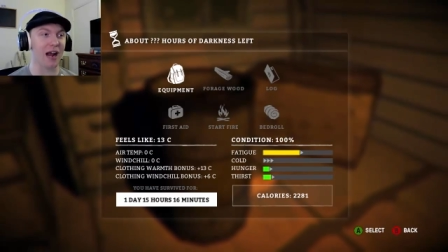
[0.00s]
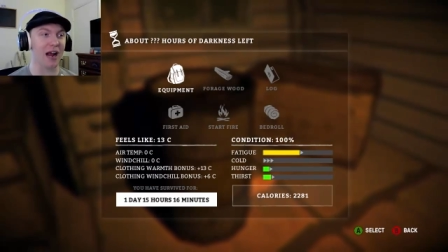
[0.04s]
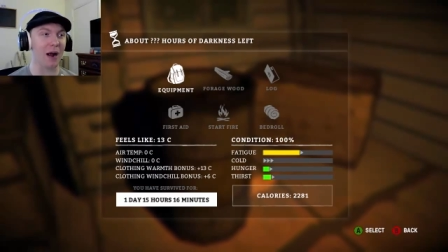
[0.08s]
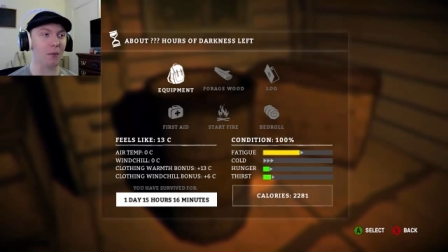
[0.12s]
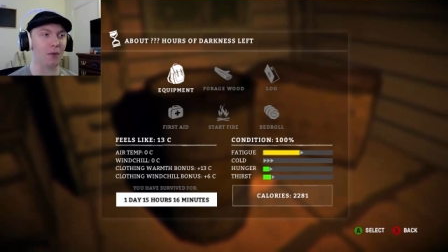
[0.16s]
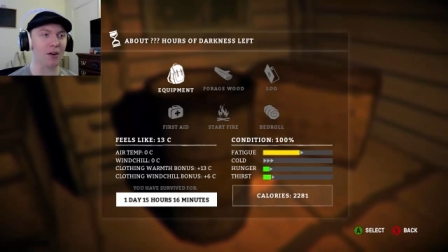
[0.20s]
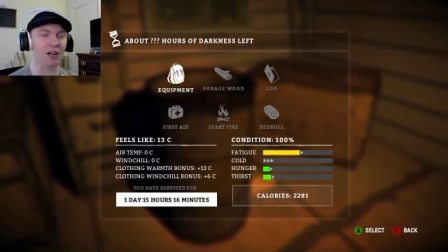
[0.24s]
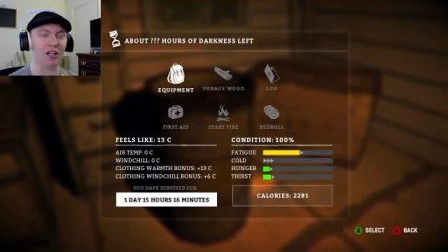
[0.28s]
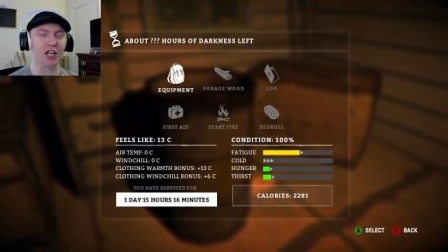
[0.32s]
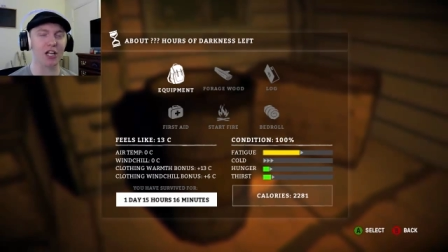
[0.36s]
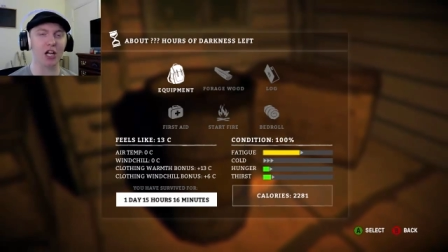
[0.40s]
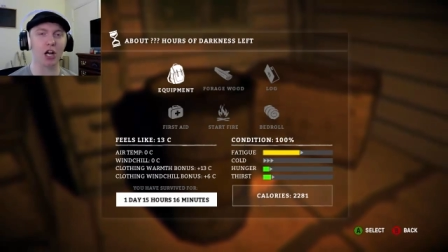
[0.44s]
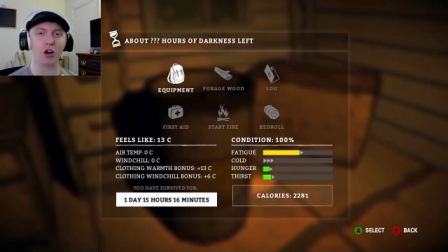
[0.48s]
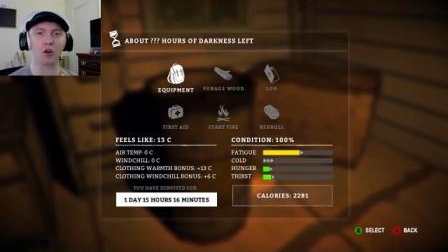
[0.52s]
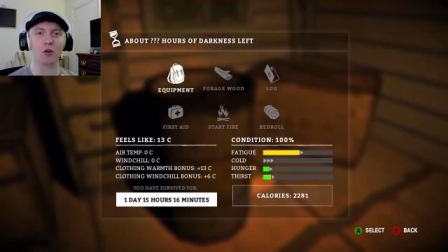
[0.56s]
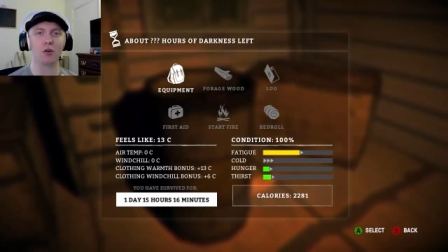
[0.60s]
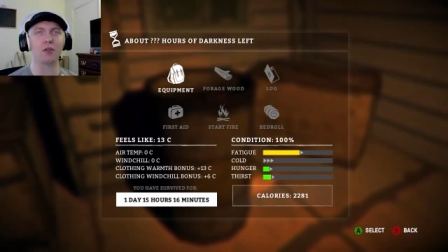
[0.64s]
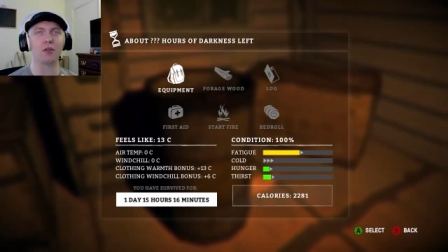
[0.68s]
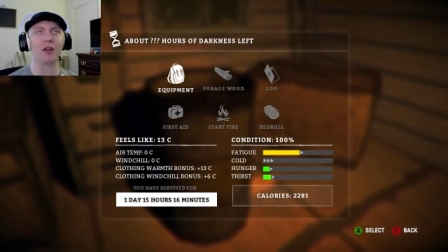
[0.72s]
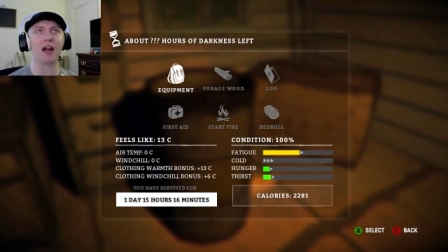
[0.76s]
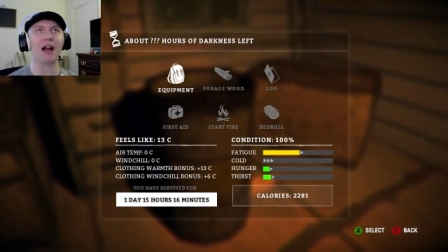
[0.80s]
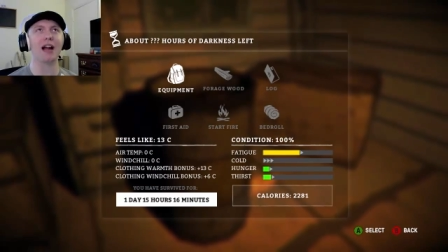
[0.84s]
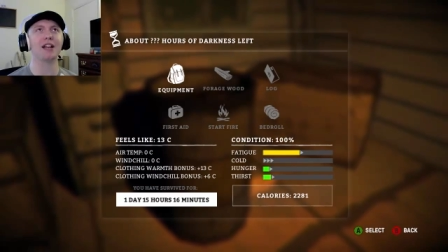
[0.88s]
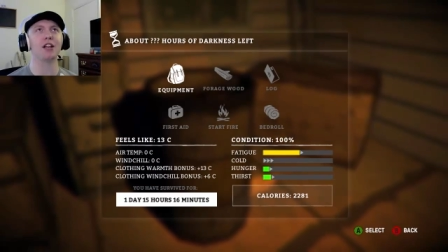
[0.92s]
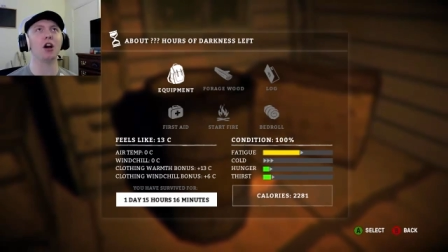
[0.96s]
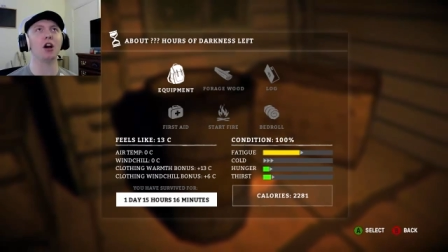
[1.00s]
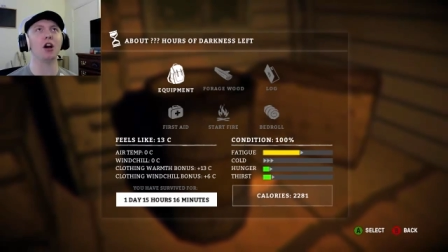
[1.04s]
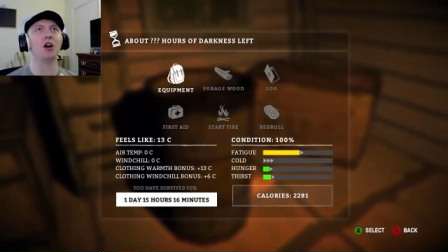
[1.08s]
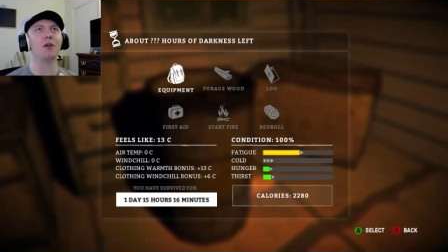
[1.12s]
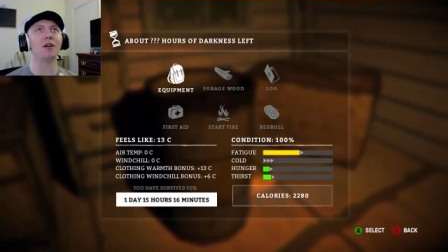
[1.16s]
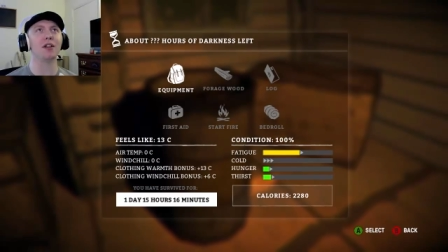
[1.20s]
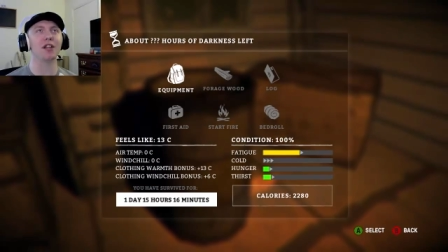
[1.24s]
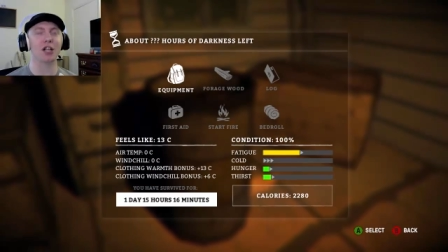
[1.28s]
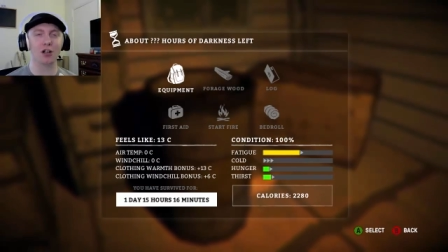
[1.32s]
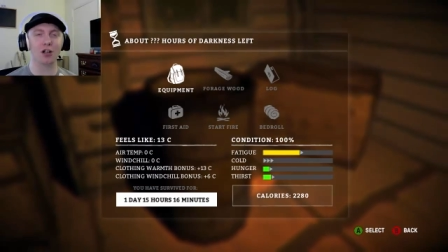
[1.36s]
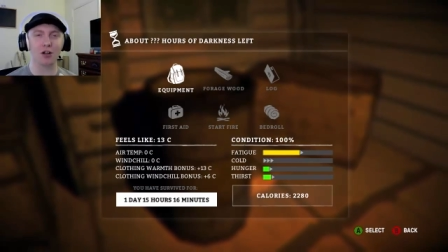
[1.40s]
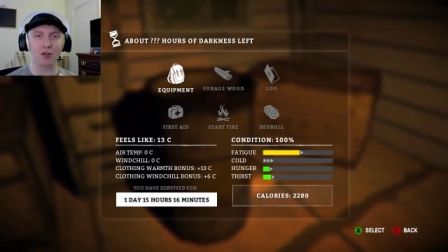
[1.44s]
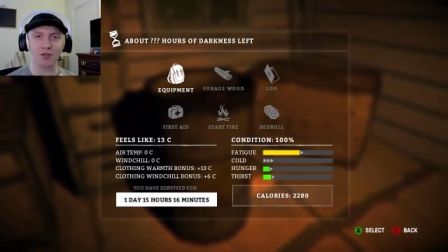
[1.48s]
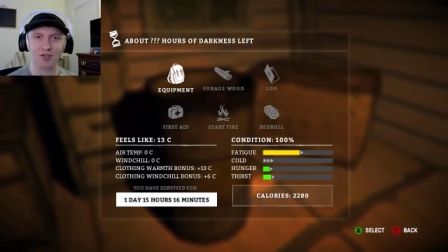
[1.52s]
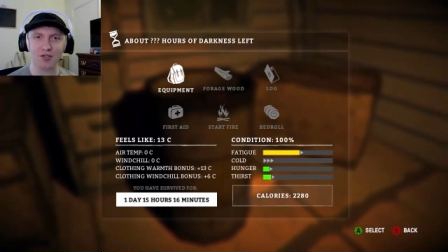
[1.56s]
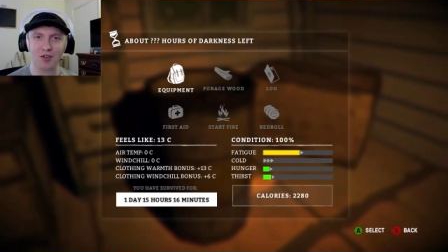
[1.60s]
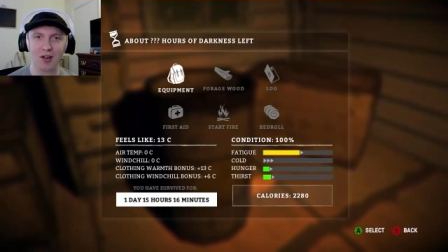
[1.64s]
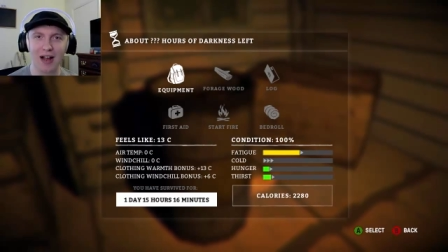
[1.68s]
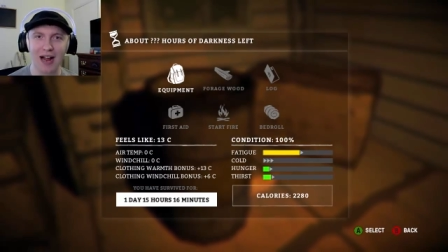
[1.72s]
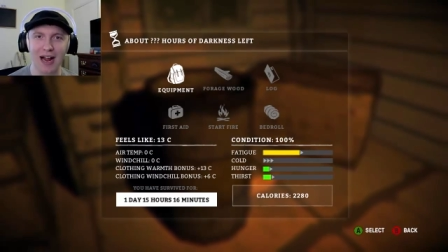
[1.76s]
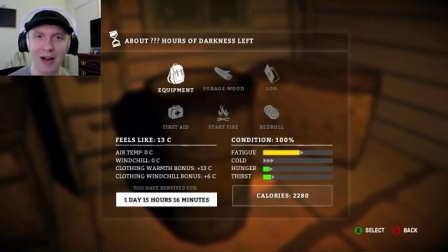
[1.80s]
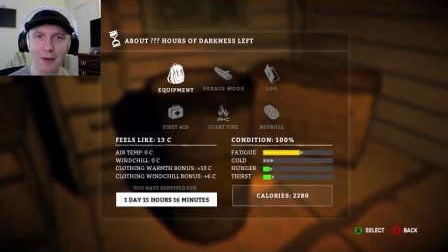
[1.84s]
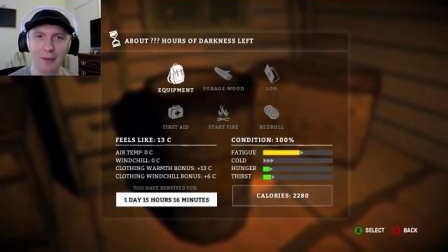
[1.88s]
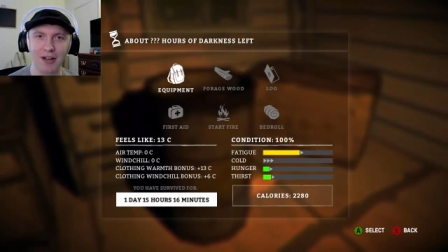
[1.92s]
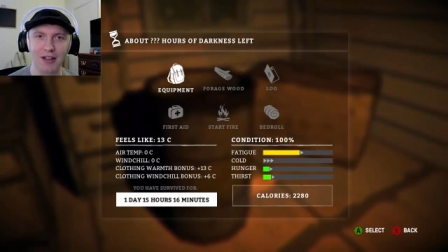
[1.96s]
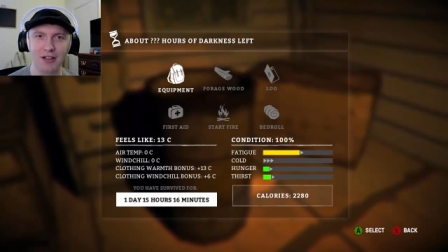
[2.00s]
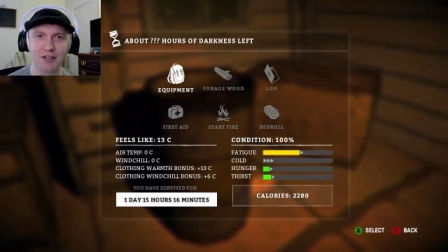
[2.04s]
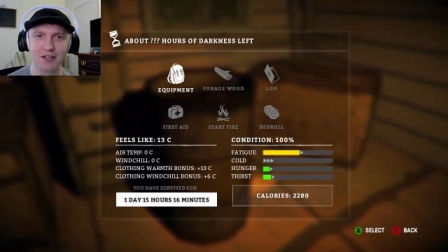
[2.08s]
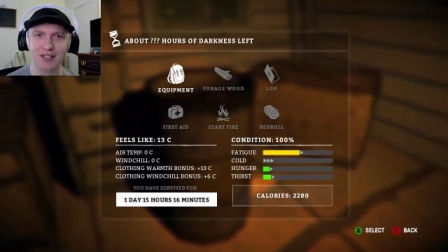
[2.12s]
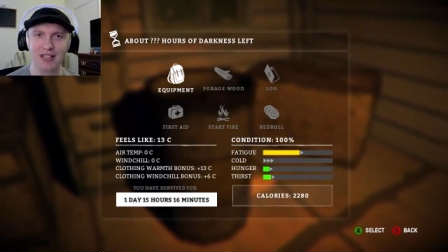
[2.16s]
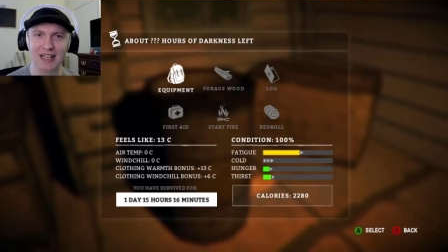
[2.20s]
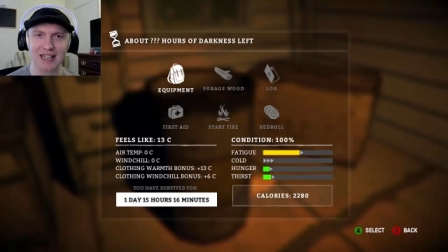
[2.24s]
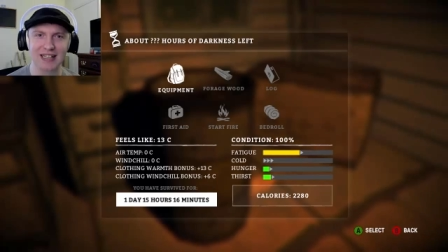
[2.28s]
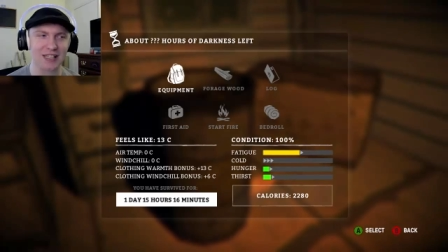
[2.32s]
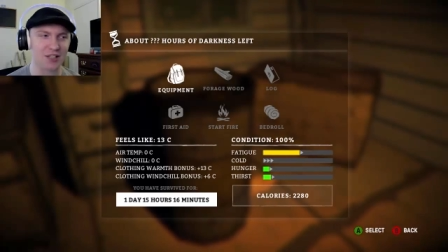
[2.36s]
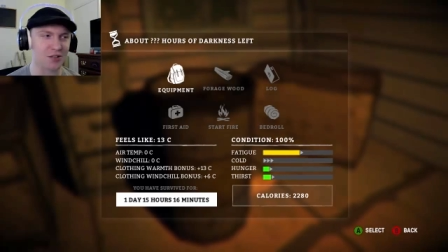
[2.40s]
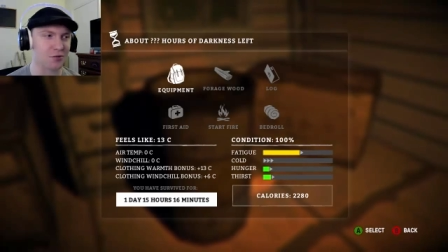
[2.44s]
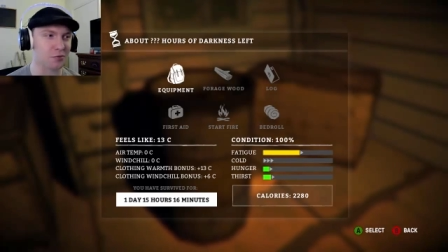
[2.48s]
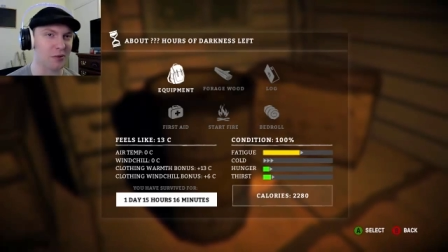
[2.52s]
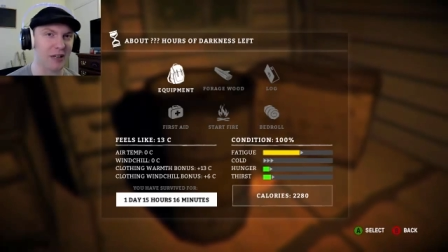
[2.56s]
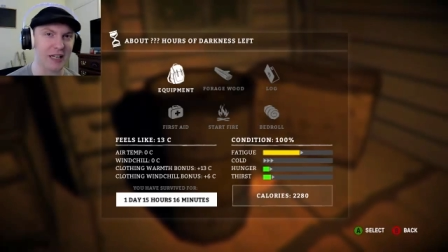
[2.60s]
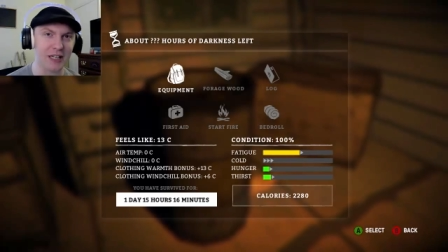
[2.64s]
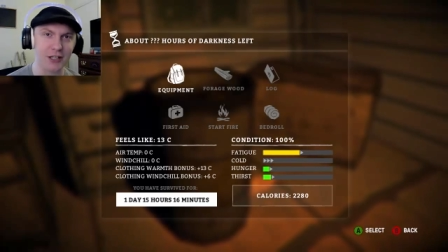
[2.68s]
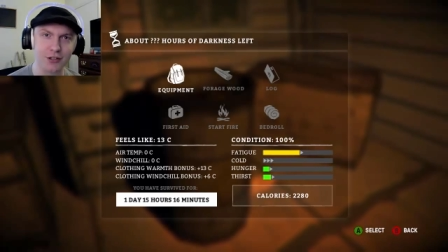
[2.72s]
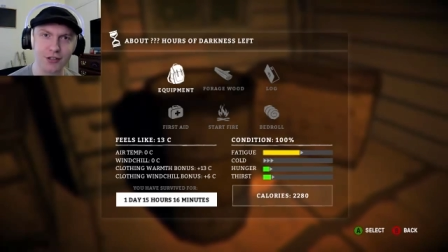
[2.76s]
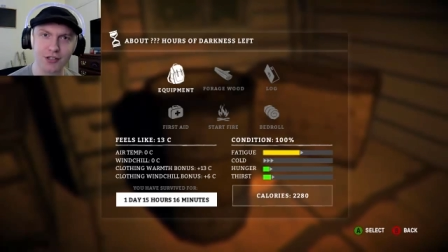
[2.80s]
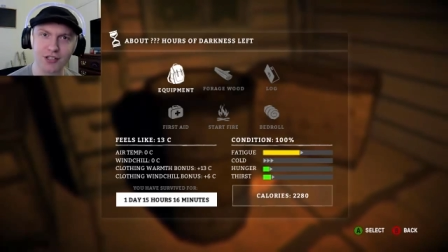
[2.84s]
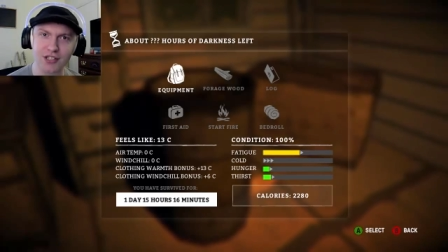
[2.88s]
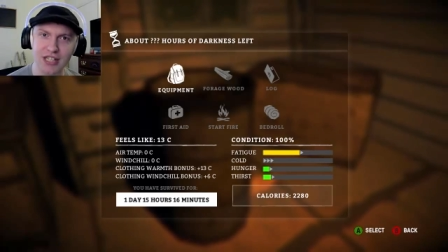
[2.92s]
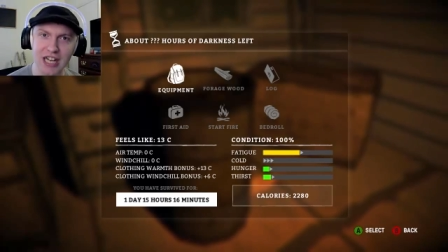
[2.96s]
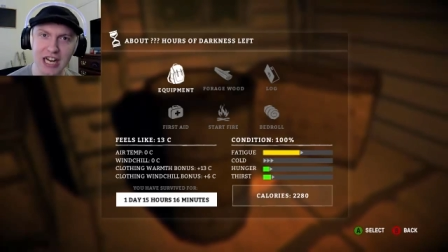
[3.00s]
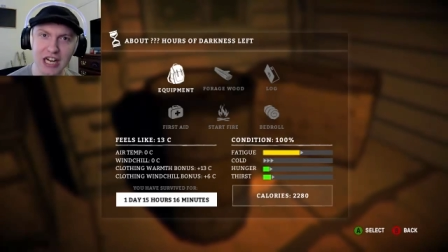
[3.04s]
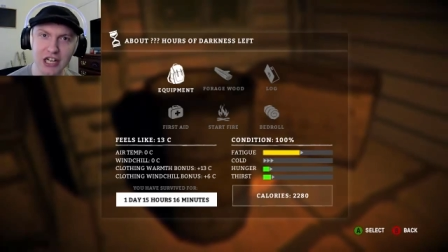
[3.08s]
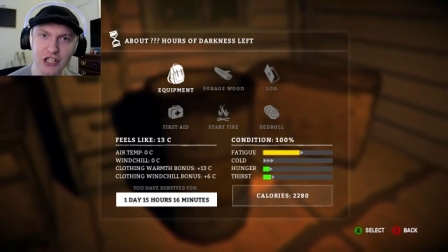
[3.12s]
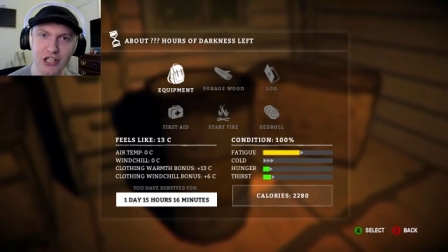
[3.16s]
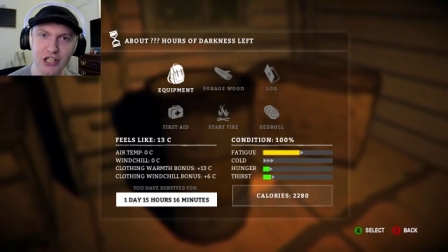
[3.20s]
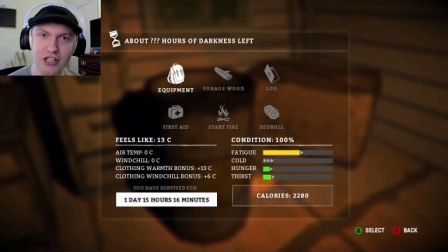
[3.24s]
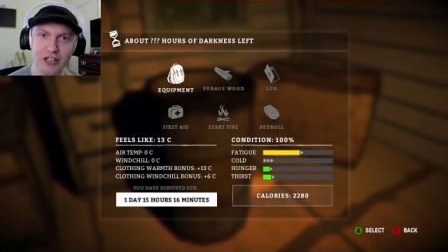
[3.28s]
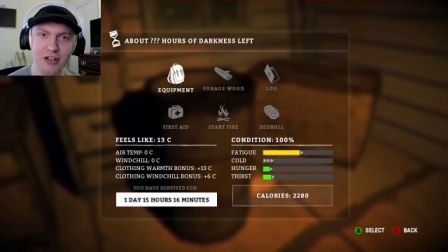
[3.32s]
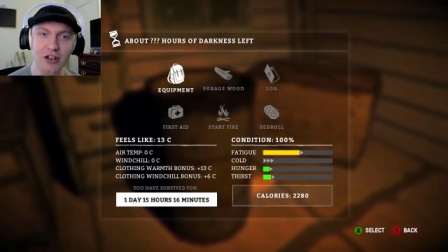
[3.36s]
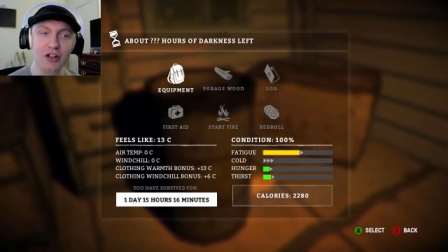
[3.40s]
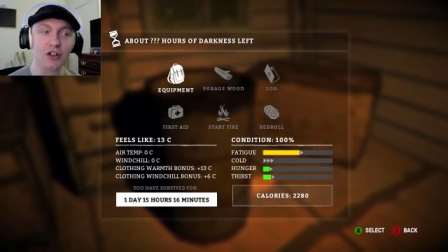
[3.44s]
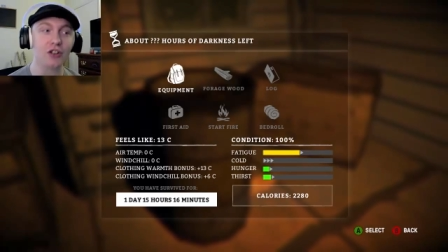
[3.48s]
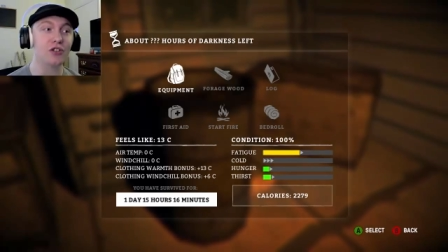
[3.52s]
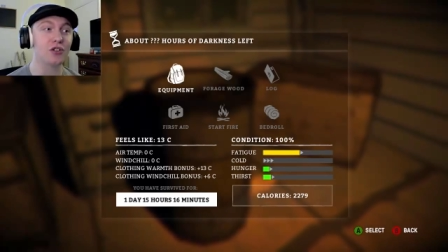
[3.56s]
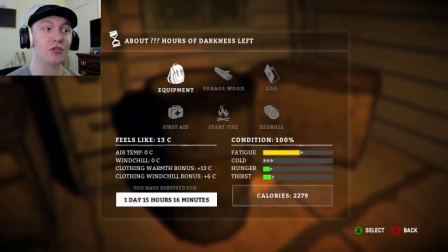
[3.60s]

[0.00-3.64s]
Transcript: I wanna go, I know in the coastal highway, there's like this ranger station.